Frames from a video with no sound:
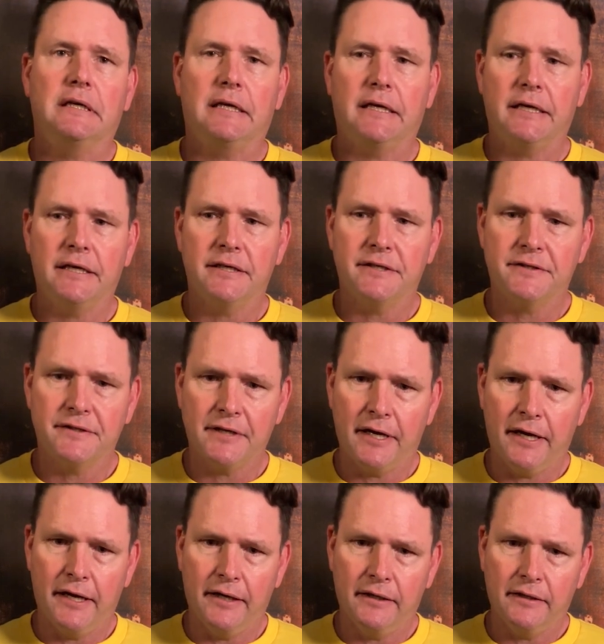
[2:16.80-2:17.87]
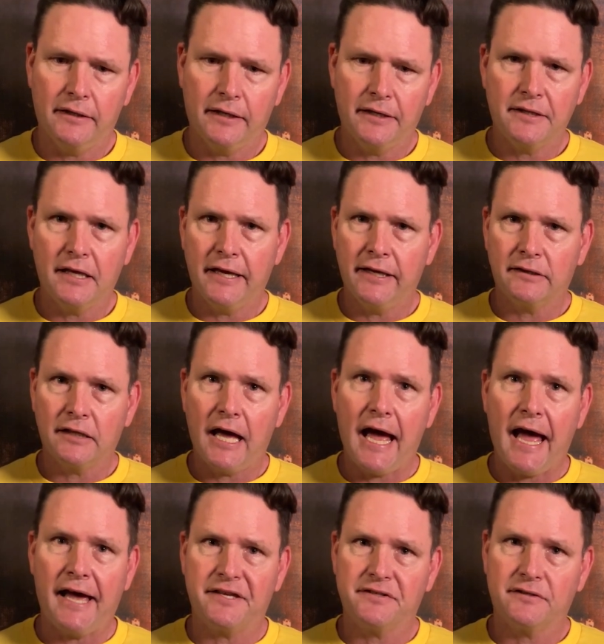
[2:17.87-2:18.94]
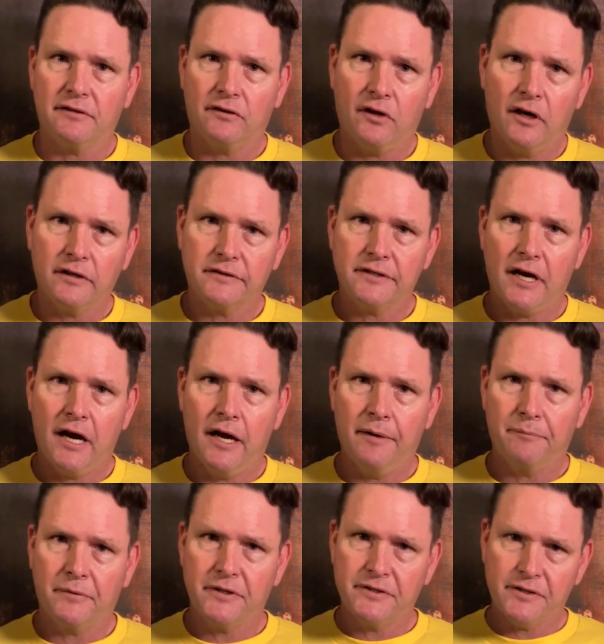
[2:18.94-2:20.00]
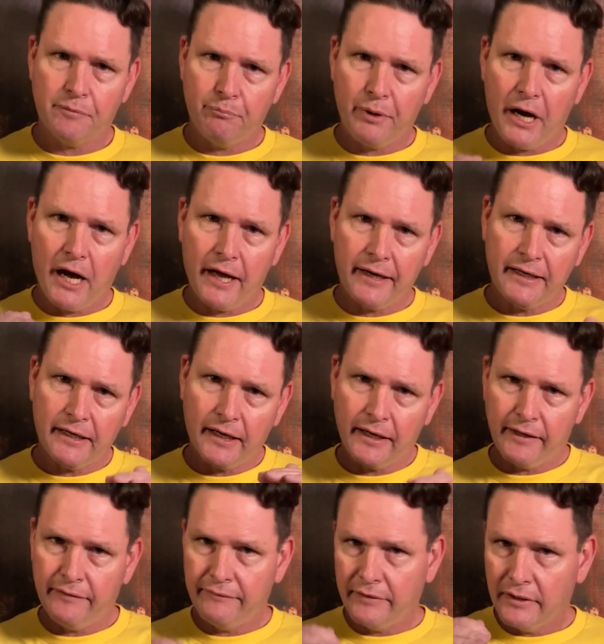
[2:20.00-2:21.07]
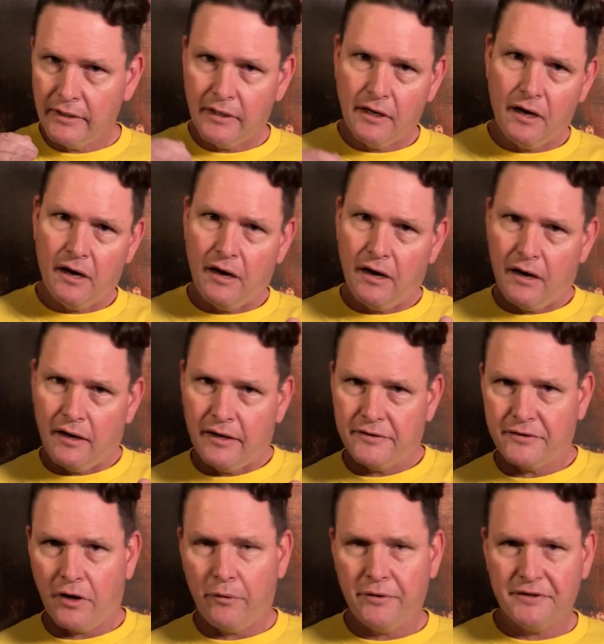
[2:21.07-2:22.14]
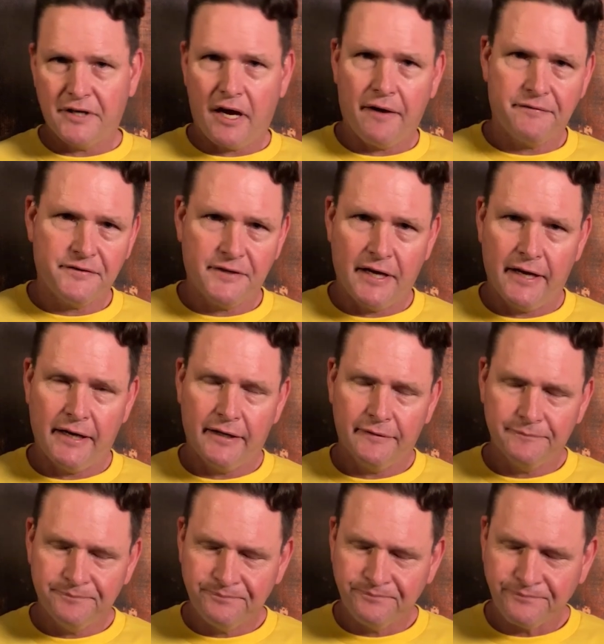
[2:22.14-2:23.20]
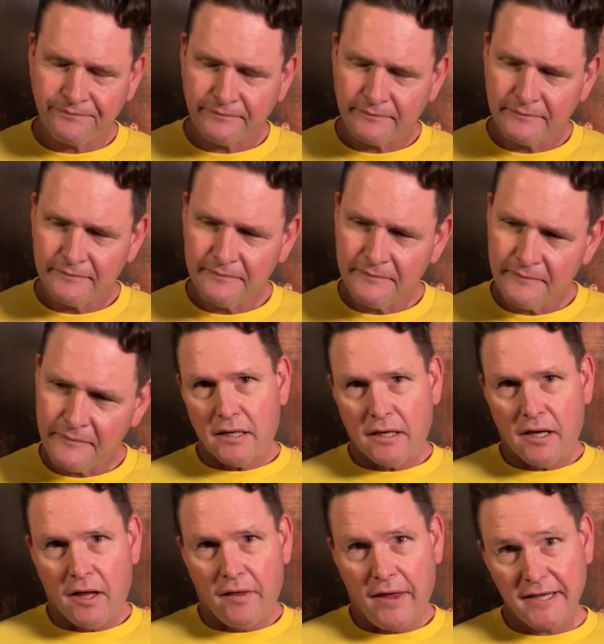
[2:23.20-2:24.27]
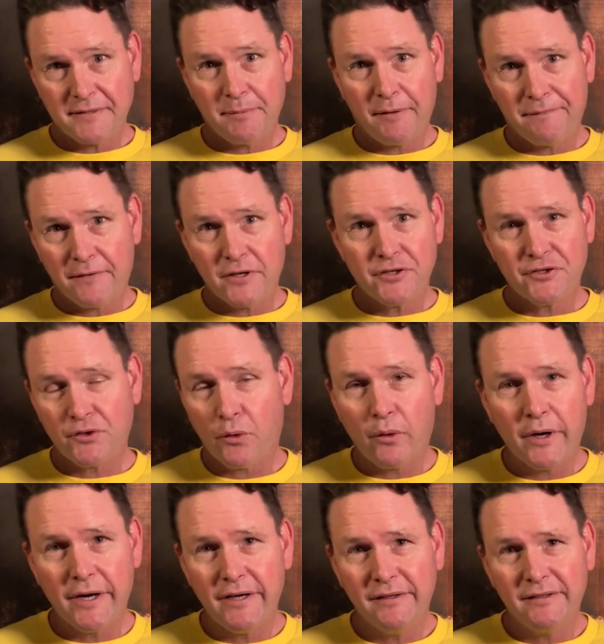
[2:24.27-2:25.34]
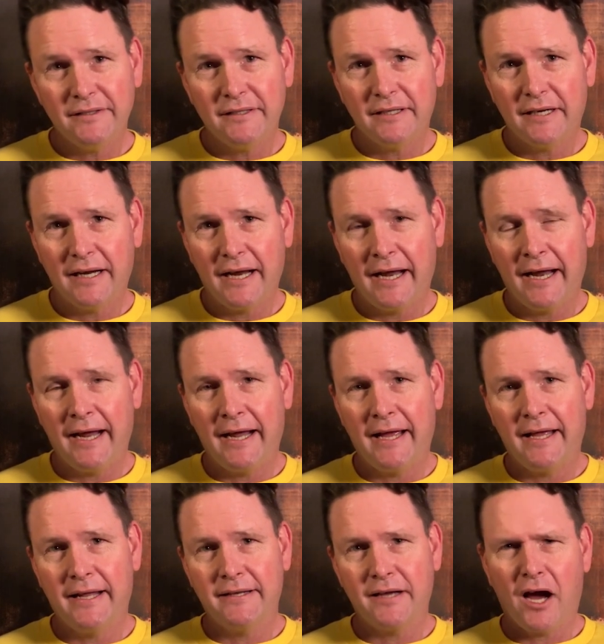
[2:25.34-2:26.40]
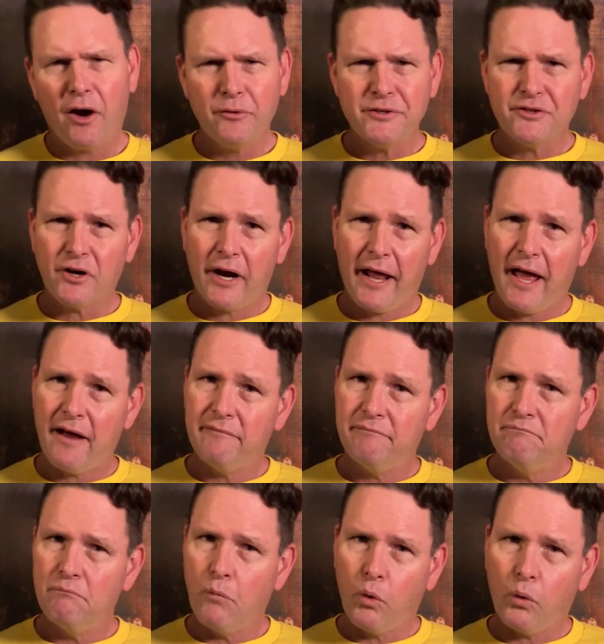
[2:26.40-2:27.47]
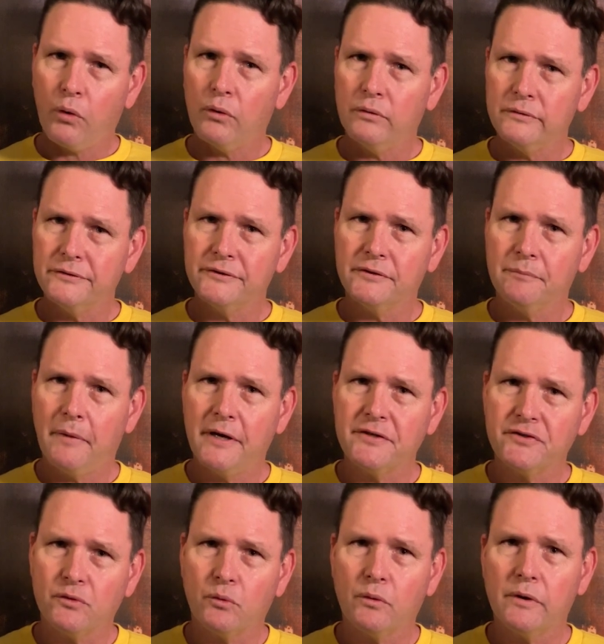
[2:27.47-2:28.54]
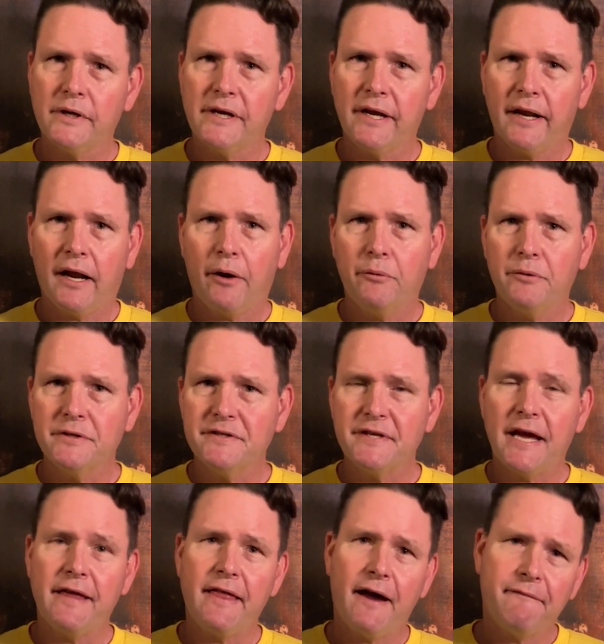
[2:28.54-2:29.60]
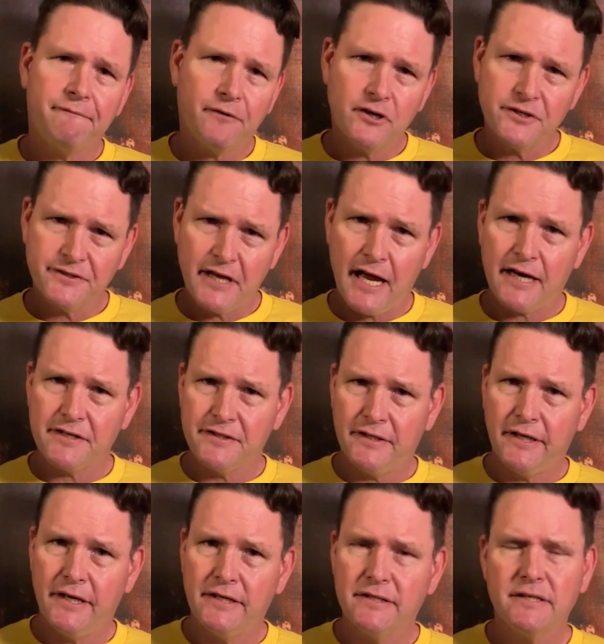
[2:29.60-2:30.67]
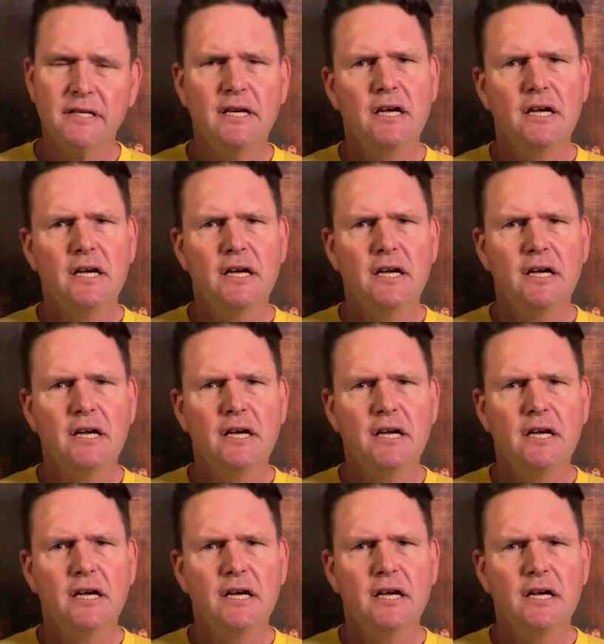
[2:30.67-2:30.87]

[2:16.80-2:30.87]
is, it lasts a long time because your body kind of is always offsetting. That's my first story. And I always try to have morals to my story. And I would say that first accident,